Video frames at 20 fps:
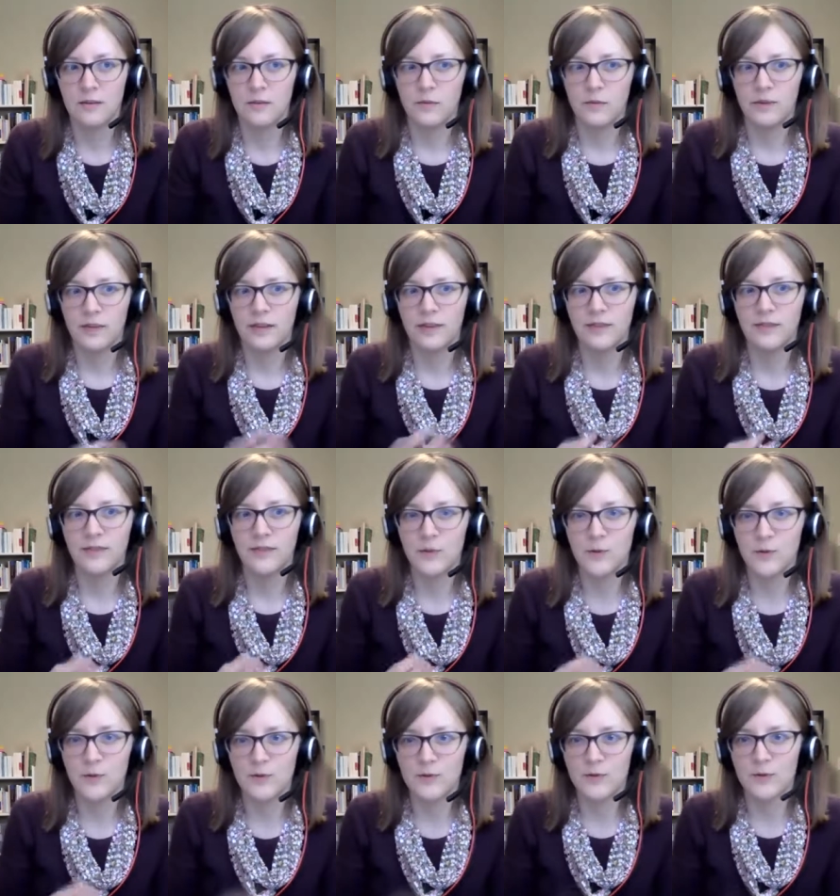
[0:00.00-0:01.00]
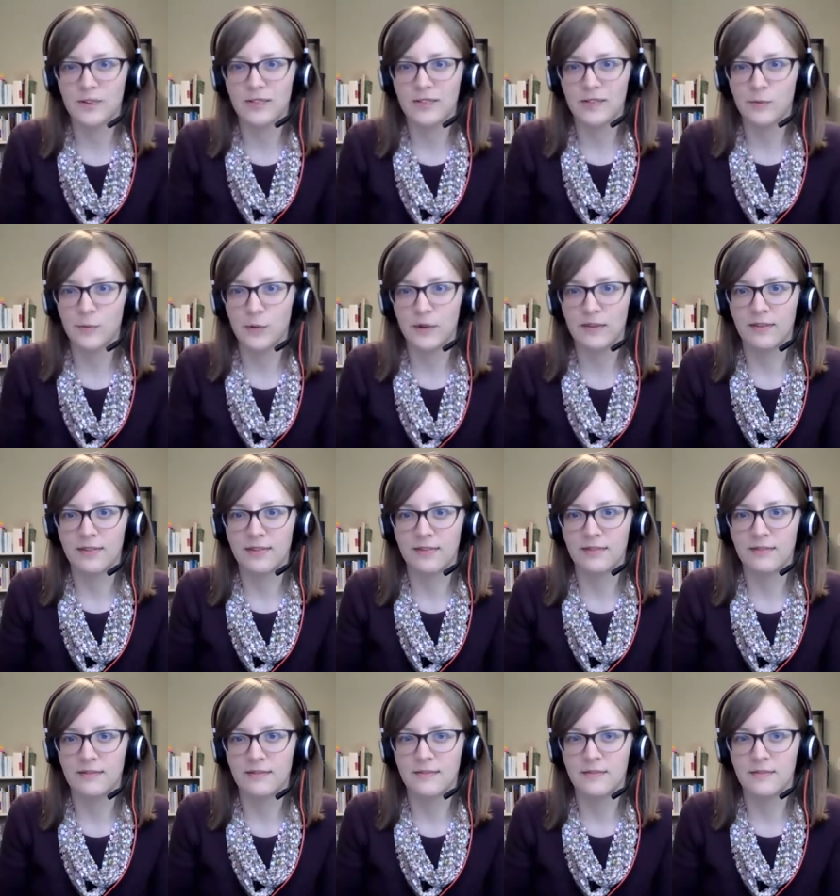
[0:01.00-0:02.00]
really infused with
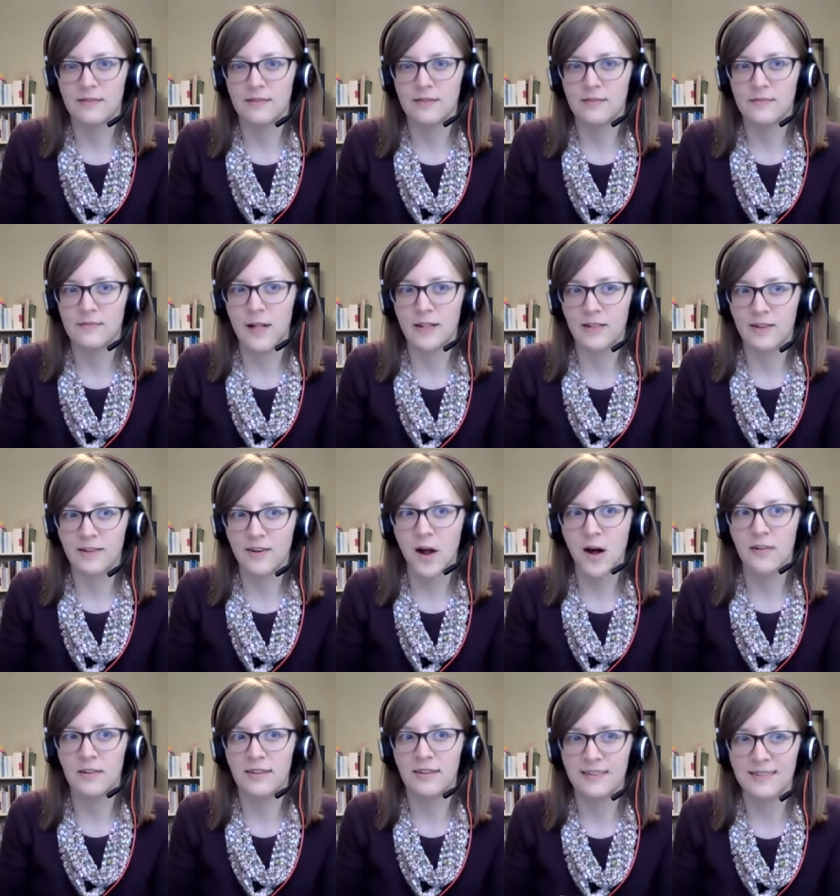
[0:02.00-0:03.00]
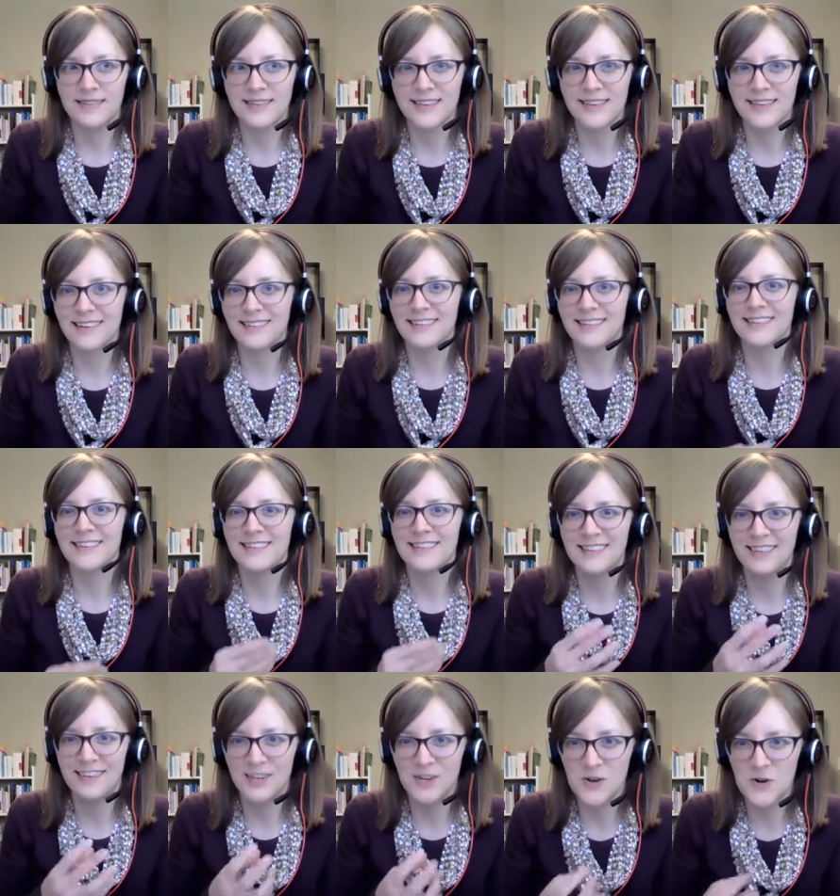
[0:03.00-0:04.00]
melancholy and
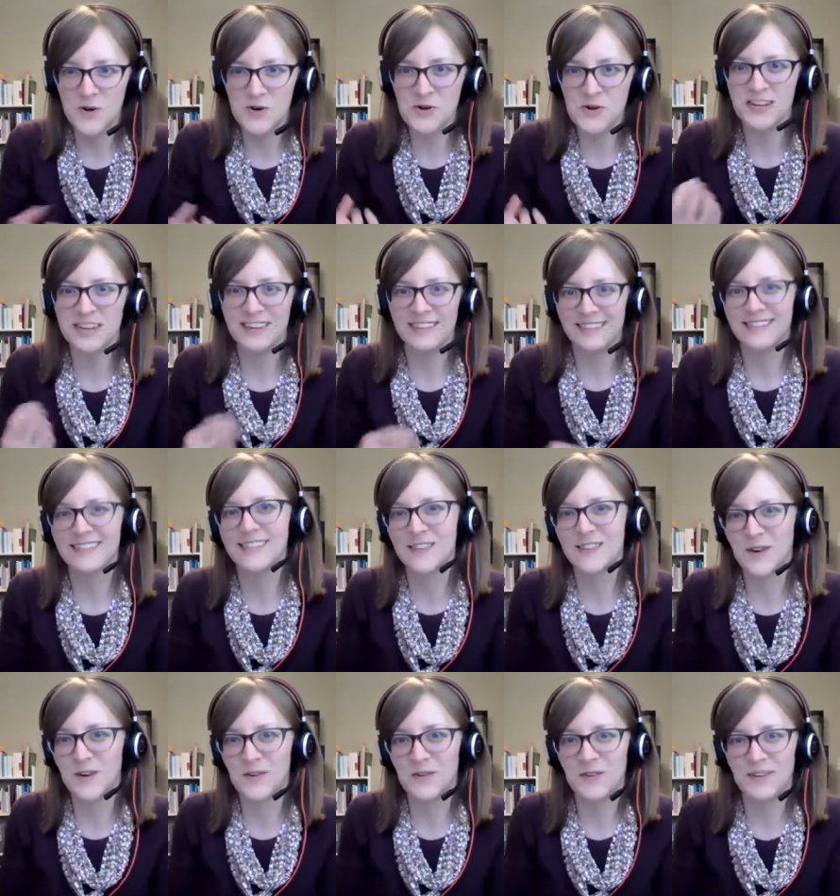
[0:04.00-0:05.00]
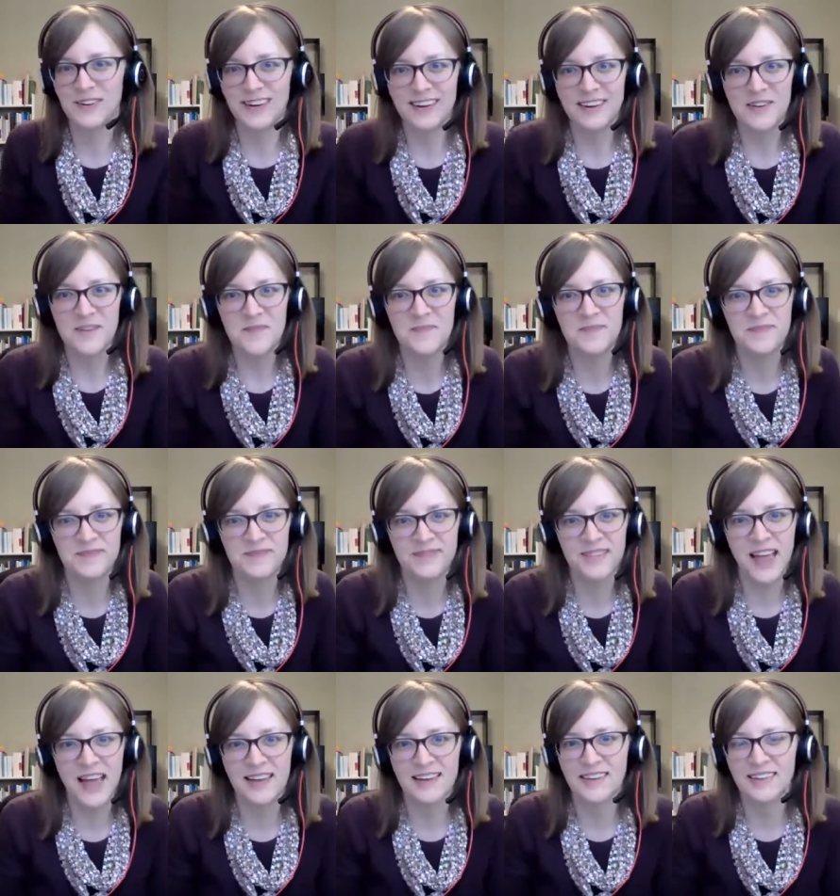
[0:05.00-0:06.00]
sadness and yearning. So and
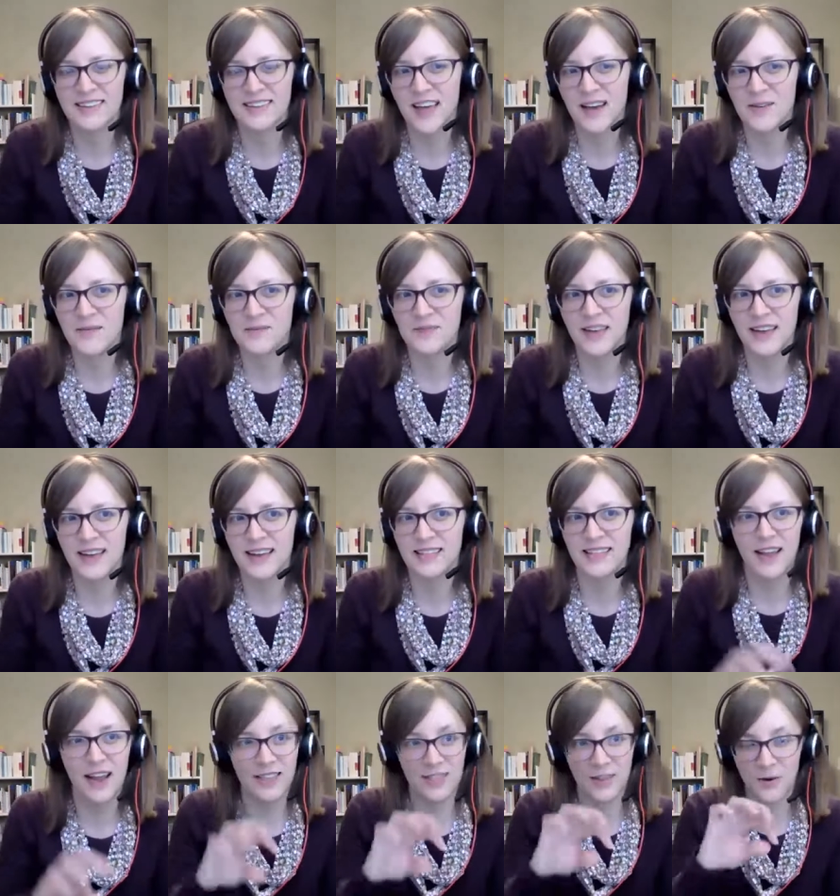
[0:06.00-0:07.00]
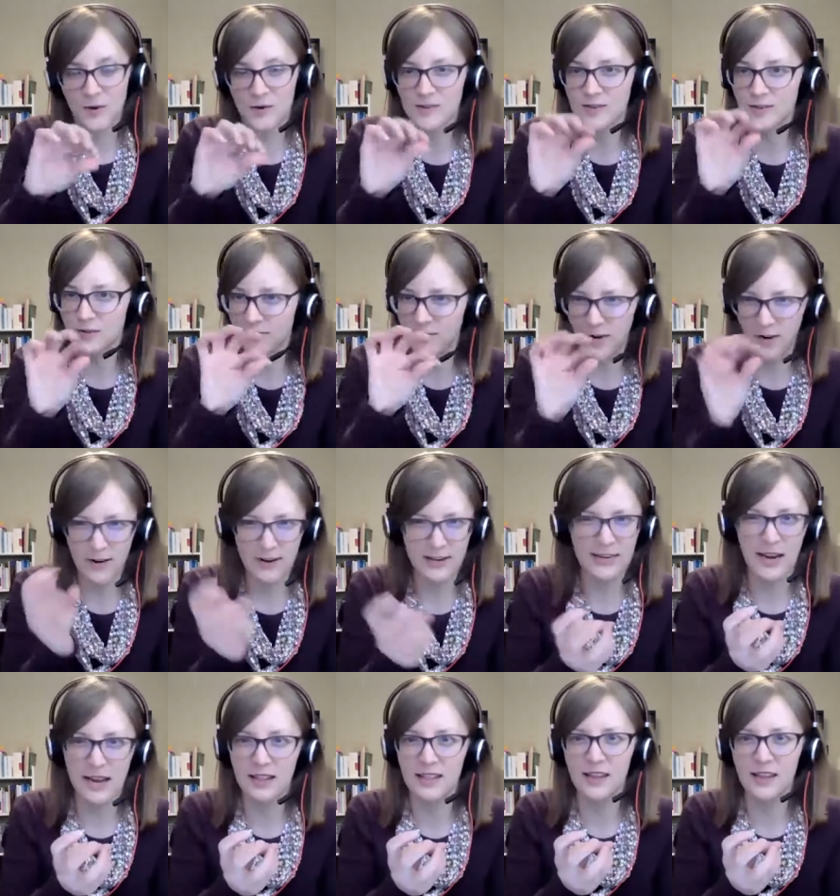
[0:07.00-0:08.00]
they're also very
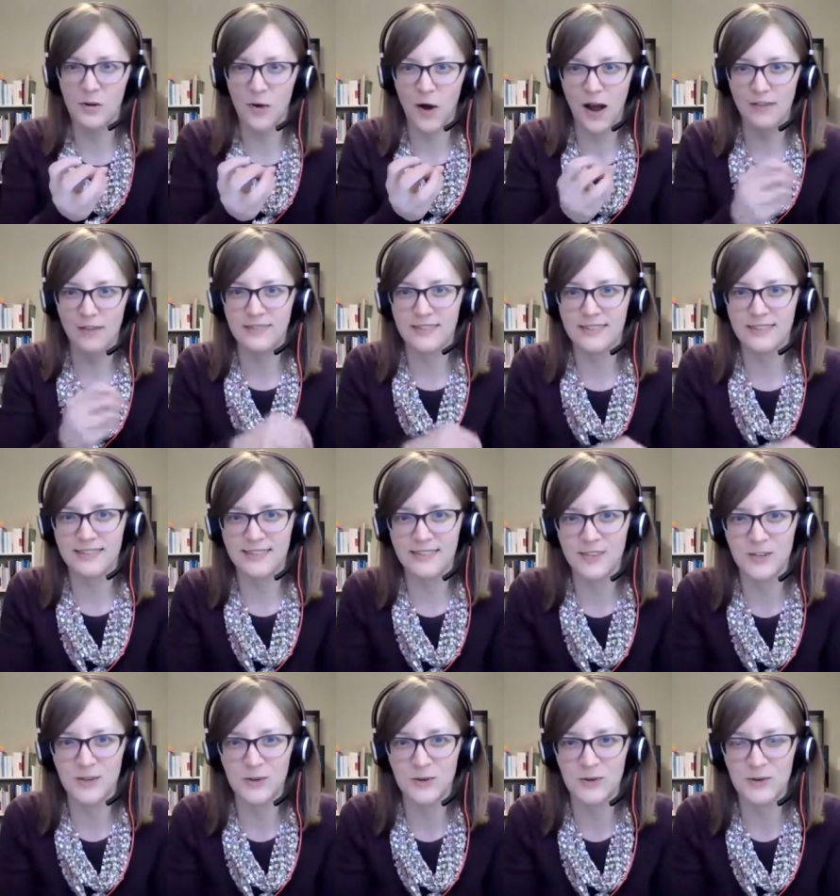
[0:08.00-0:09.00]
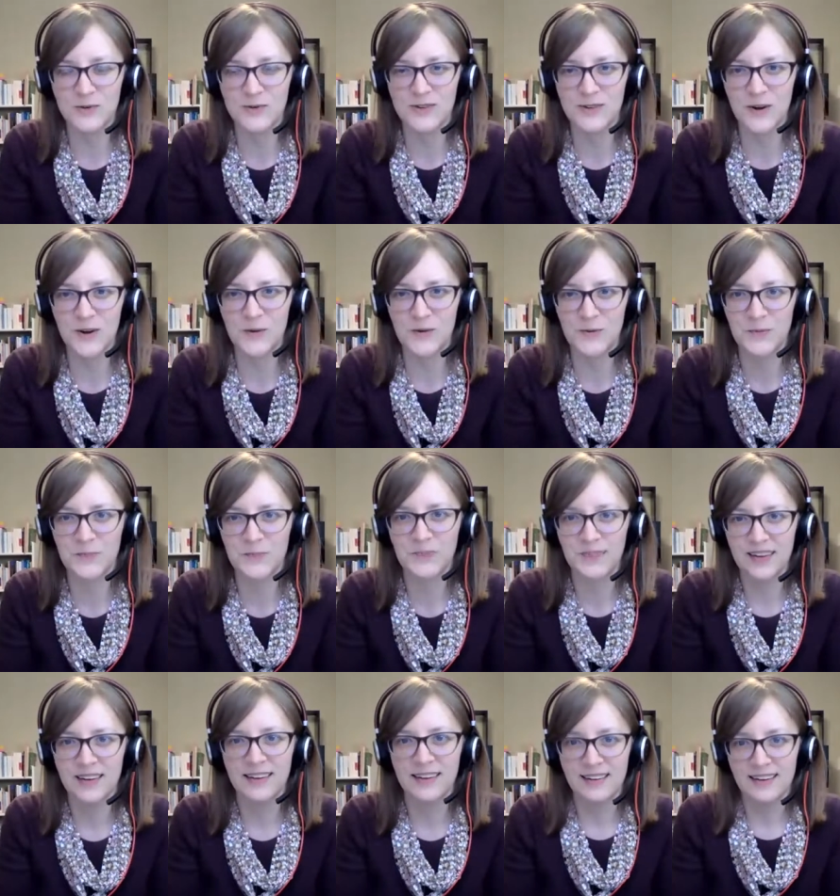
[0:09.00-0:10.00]
tightly crafted too. So
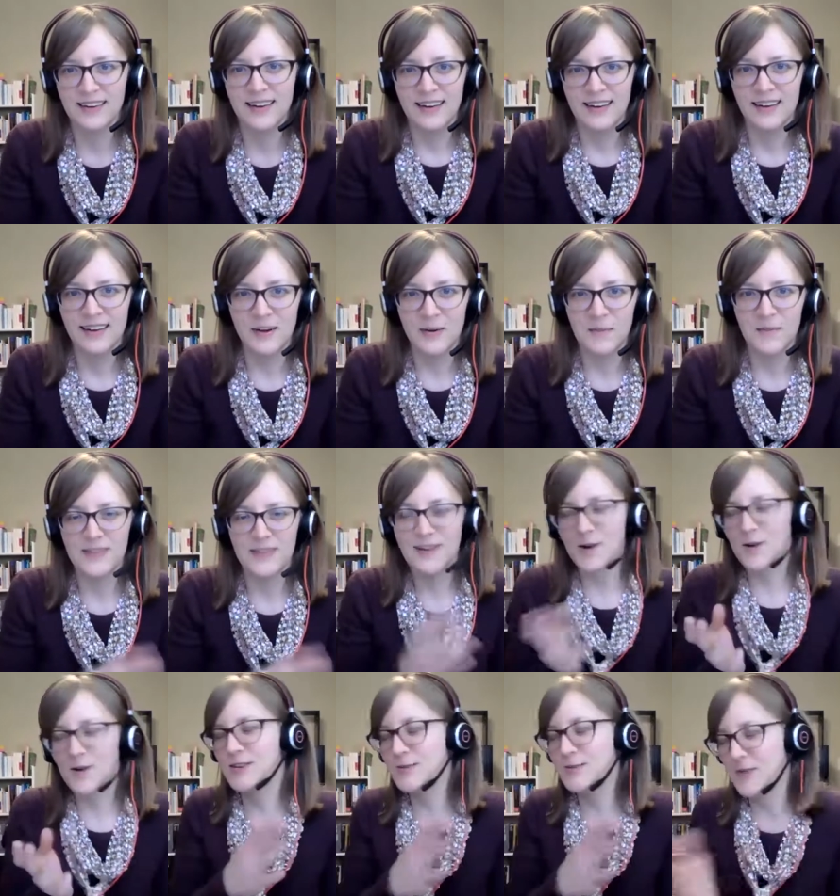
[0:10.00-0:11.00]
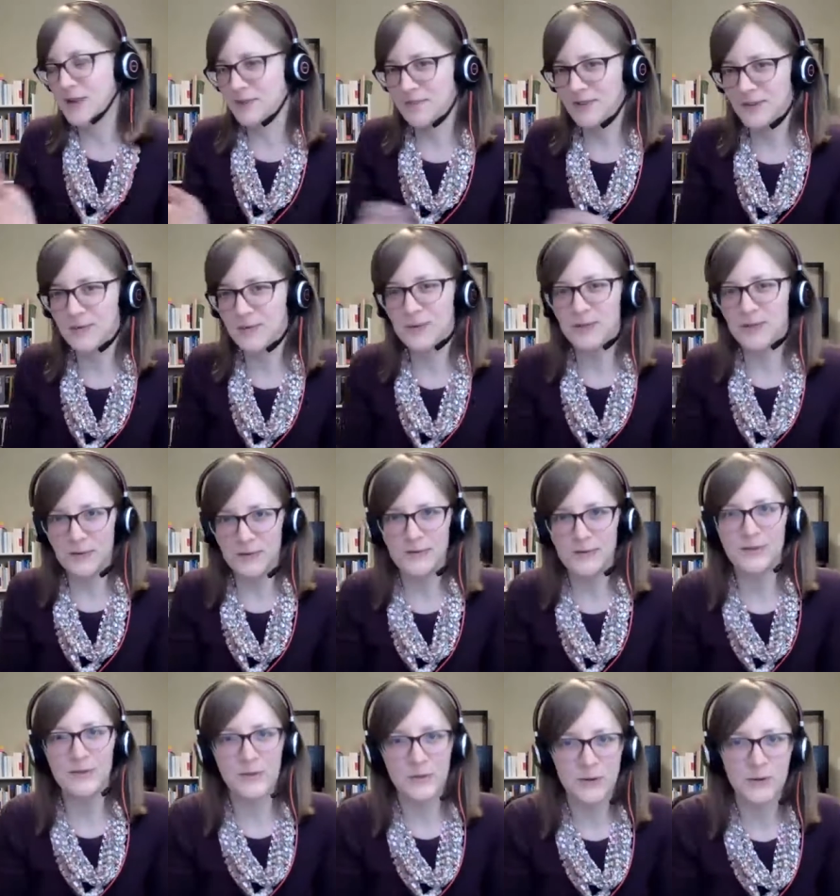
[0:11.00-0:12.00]
it's hard to pick between those
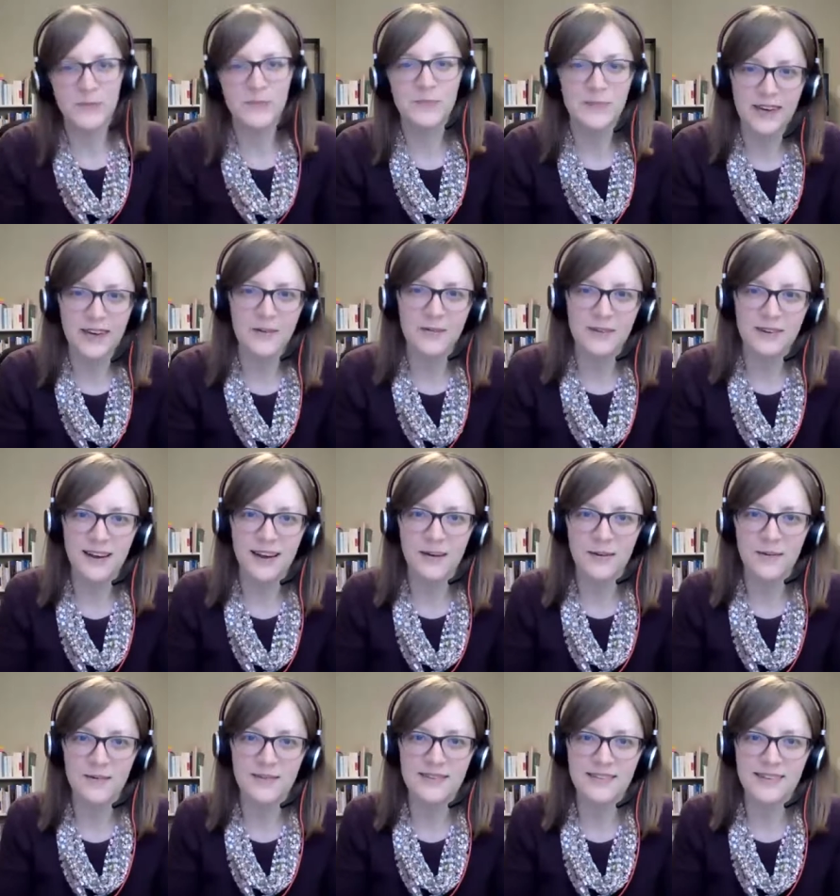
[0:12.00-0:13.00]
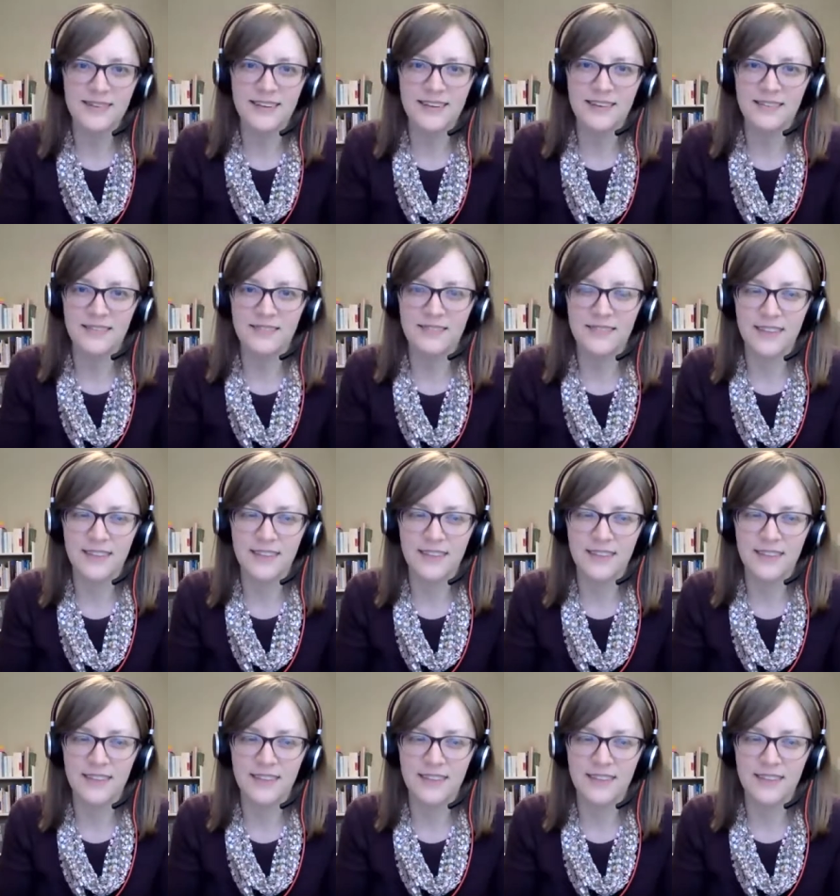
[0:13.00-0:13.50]
two, but I would say